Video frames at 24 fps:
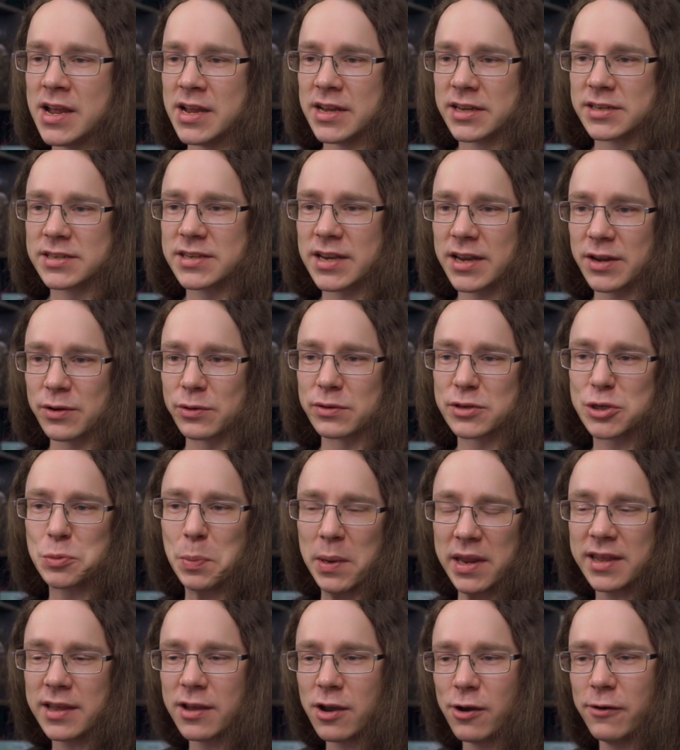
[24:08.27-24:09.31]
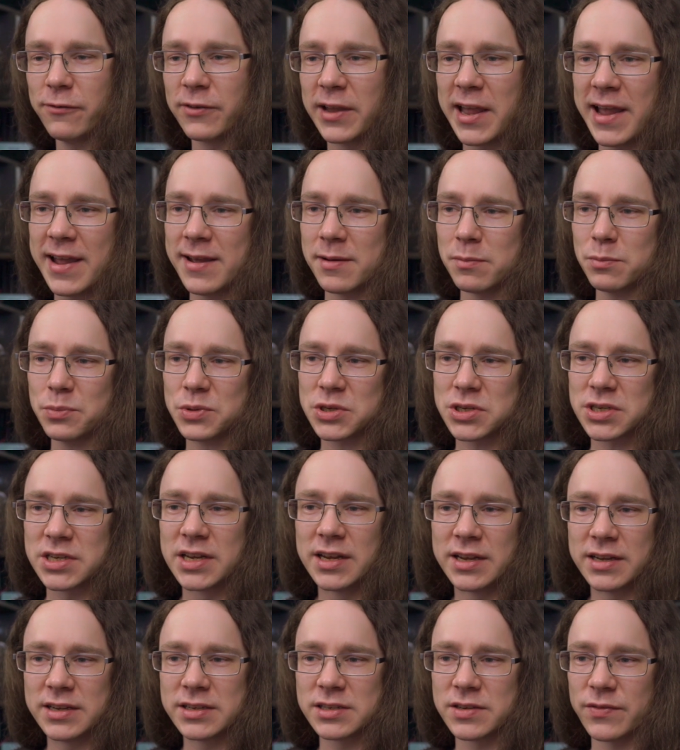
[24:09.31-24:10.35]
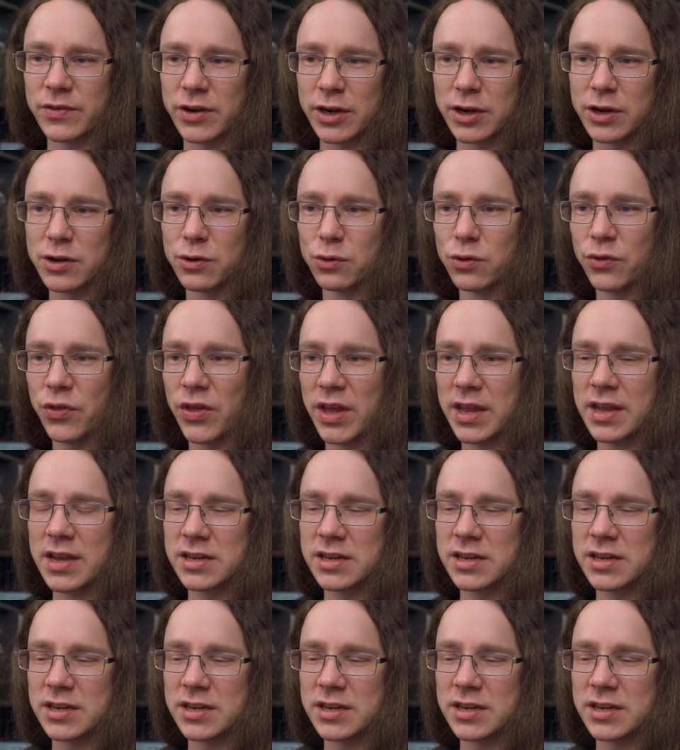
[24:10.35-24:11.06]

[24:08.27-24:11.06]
So, speaking of camps, here's a very cool thing.